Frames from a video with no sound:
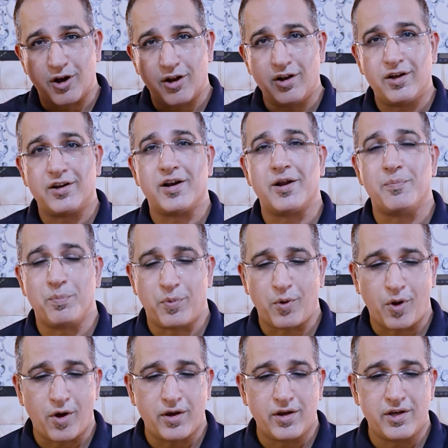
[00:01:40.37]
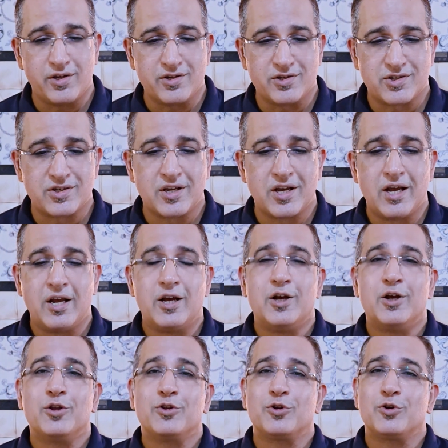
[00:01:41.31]
all her employees
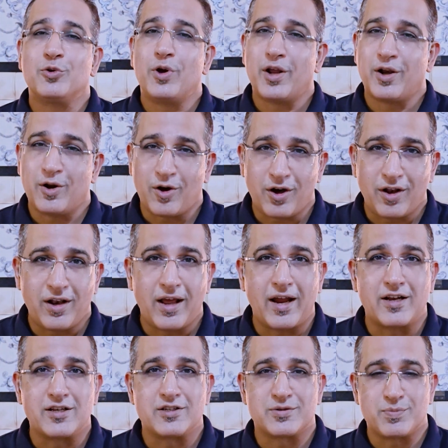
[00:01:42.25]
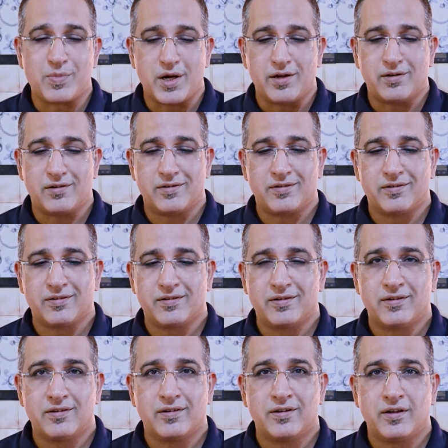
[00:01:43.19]
through an all-hands meet.
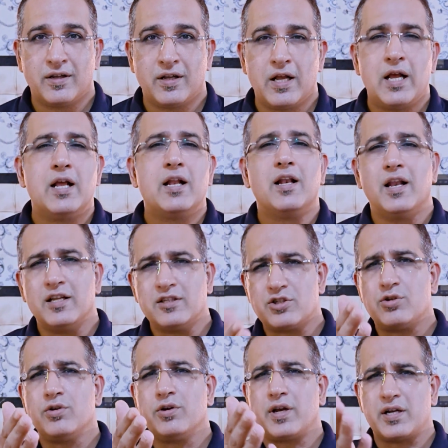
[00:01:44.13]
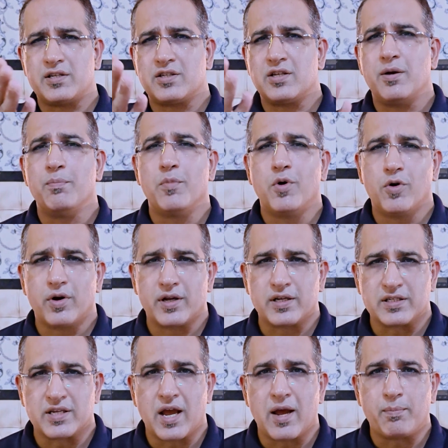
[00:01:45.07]
Let's look at some more
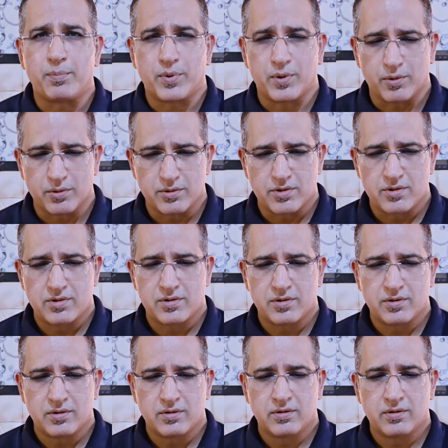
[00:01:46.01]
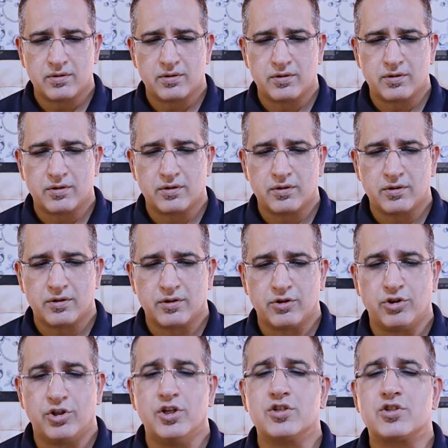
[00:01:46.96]
examples.
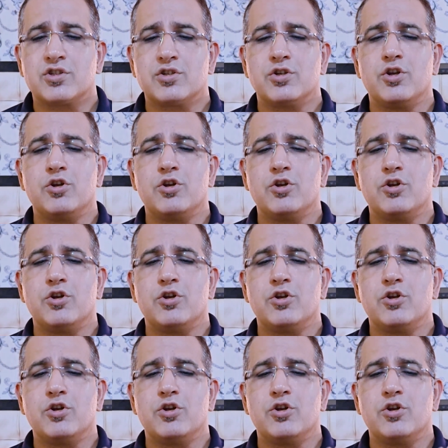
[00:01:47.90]
This